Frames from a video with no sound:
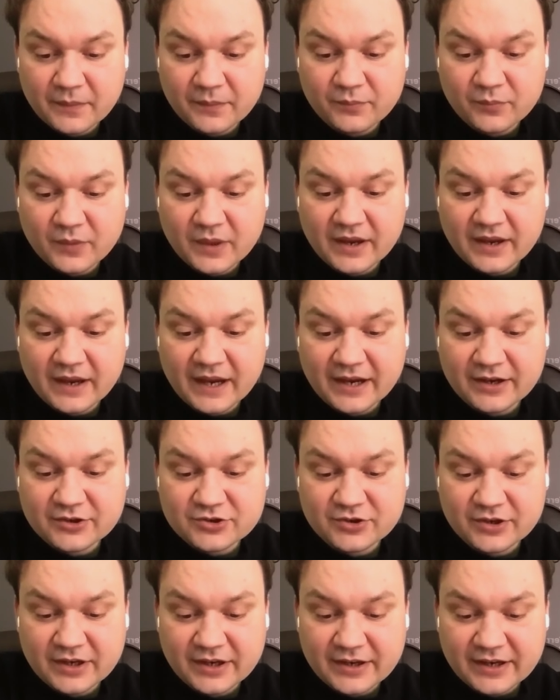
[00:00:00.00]
Well,
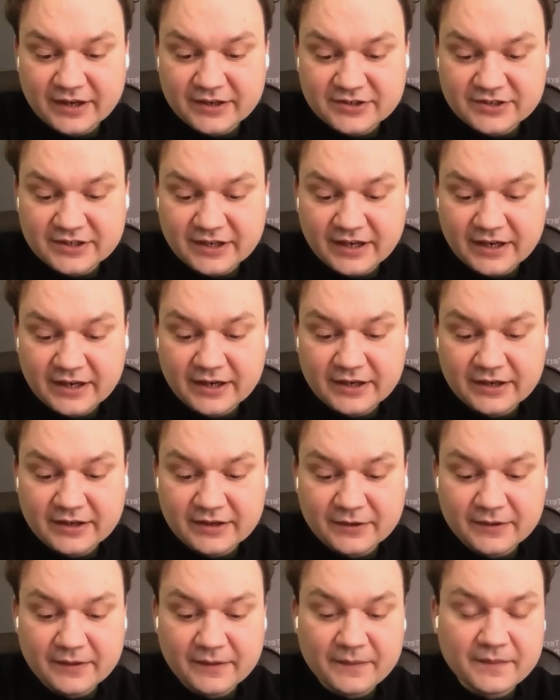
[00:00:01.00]
actually, let's
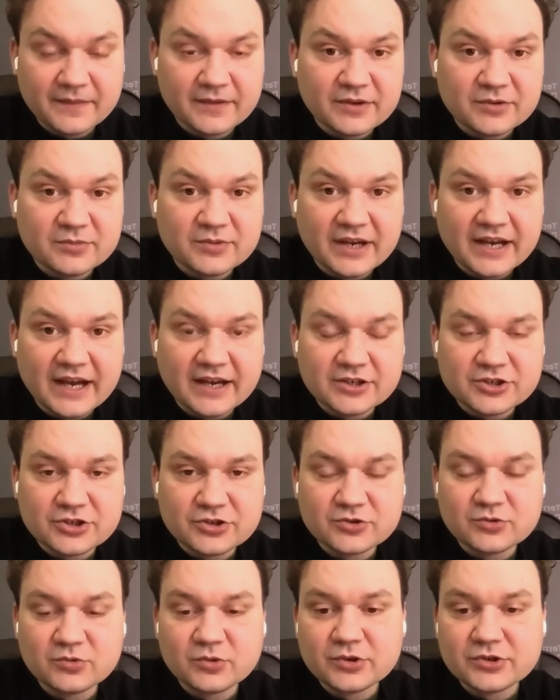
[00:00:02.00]
say the
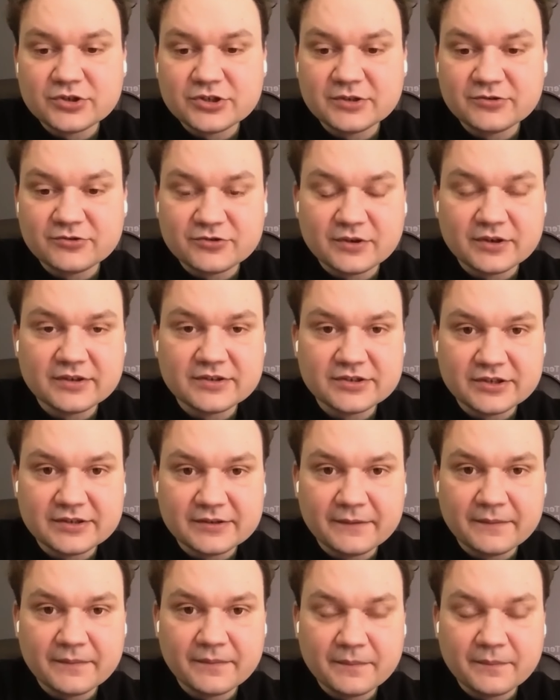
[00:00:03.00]
reactions were different.
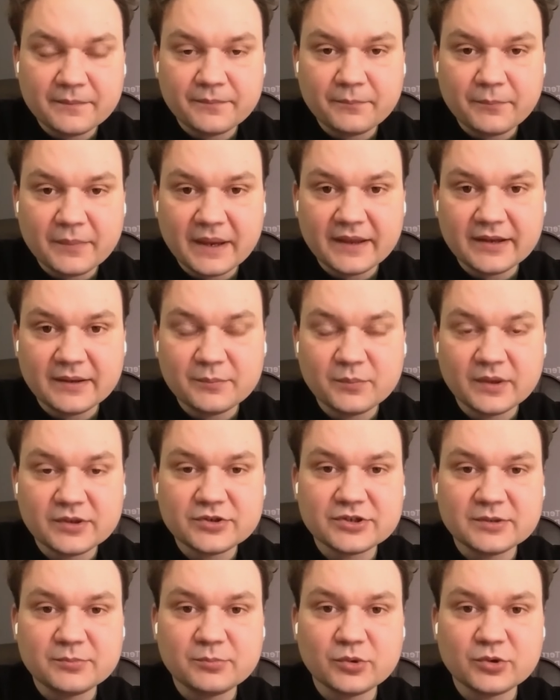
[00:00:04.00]
But the
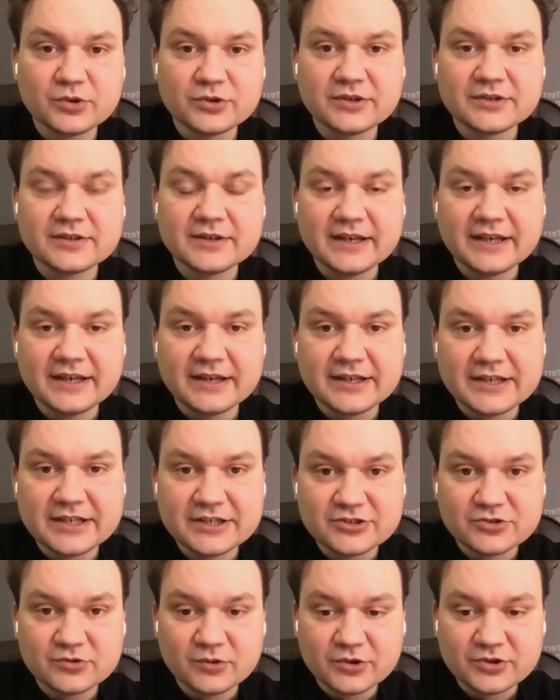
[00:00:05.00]
most important thing
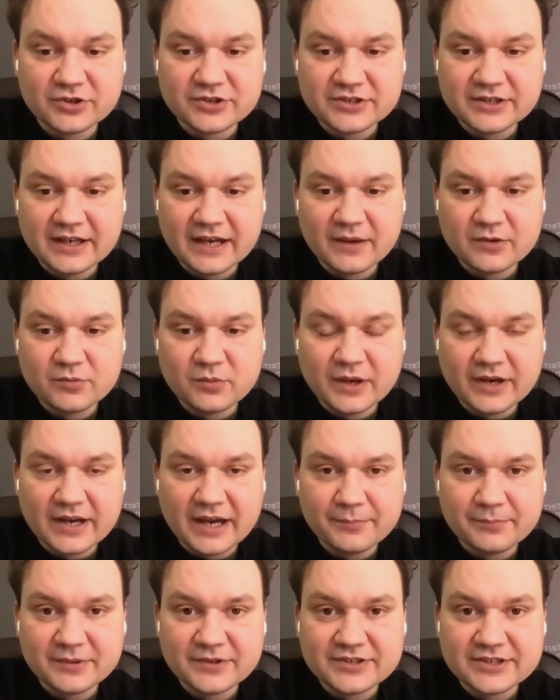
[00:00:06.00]
is to understand what
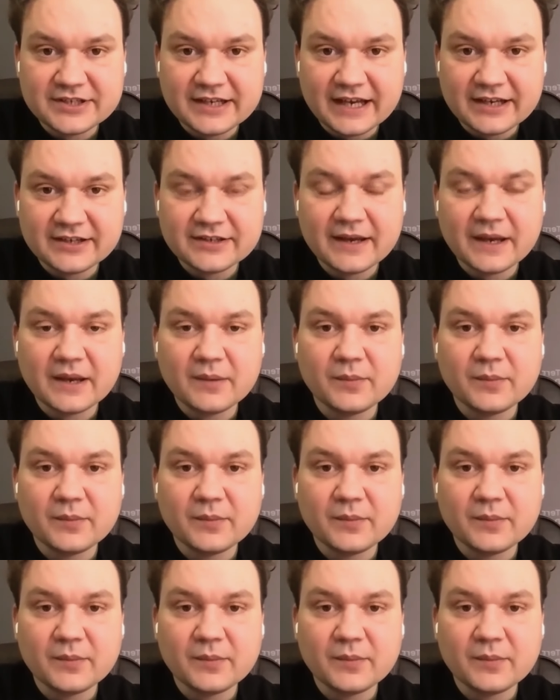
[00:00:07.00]
happens next.